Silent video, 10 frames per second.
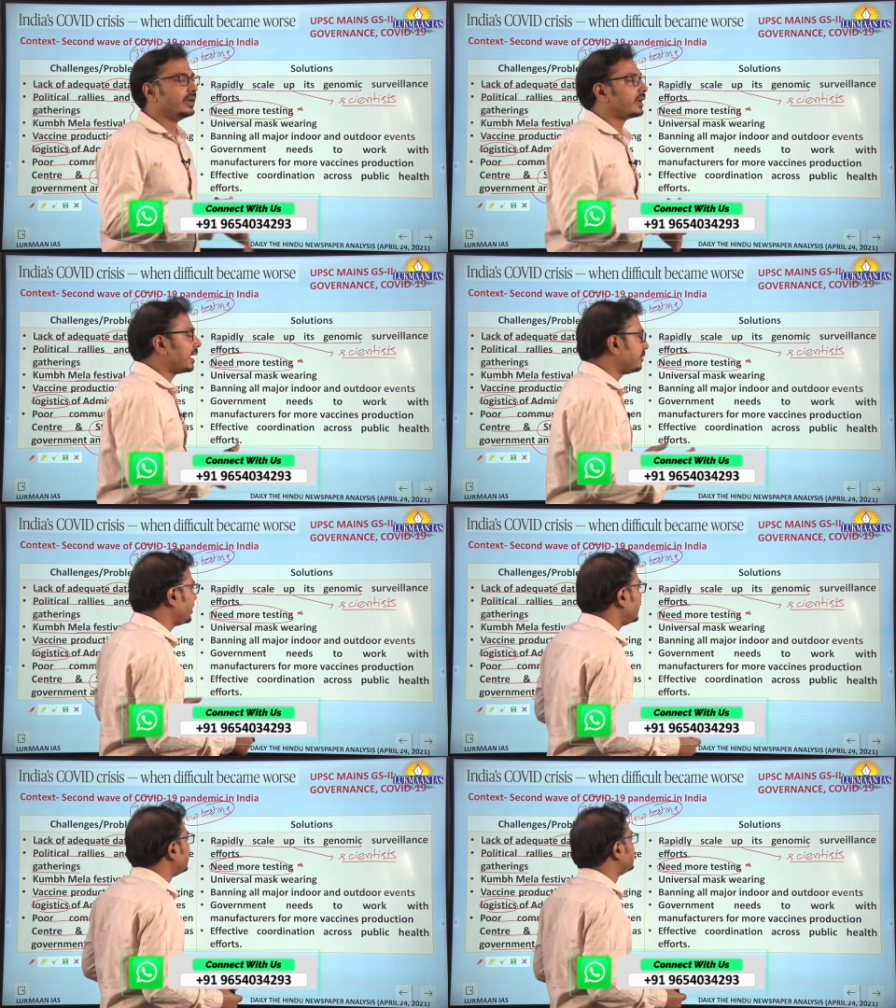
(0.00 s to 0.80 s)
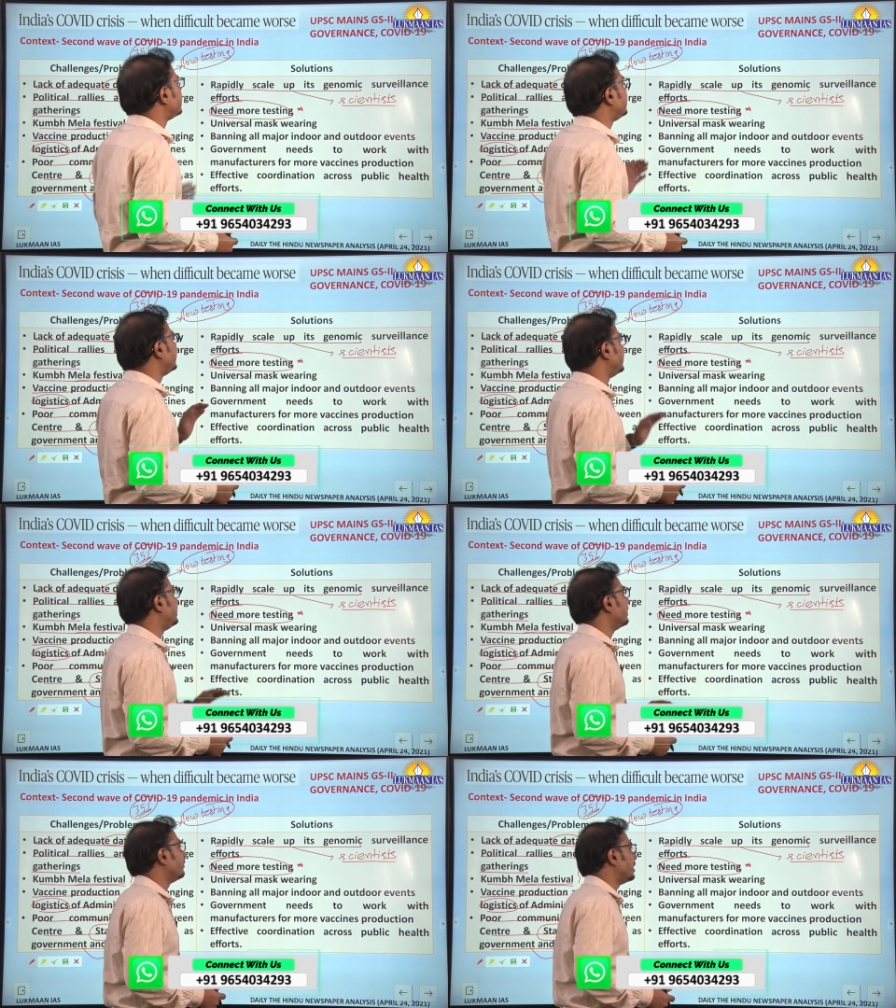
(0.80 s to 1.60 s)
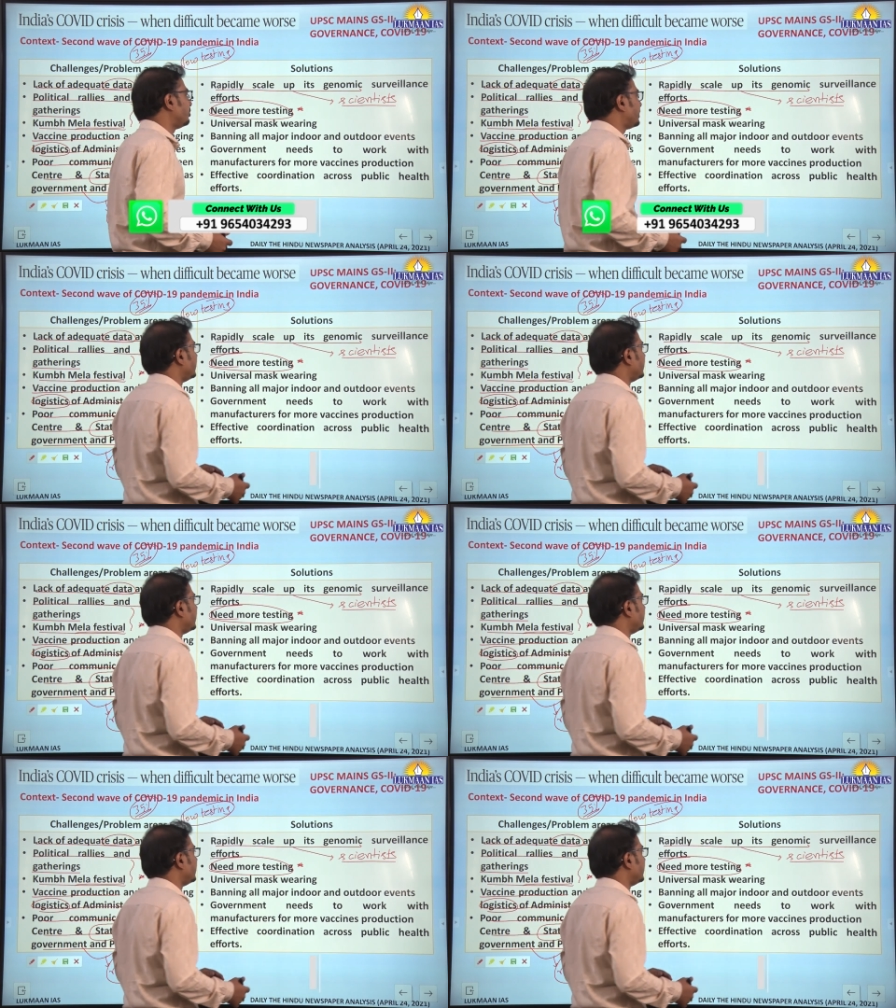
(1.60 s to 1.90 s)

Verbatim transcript: can be easily developed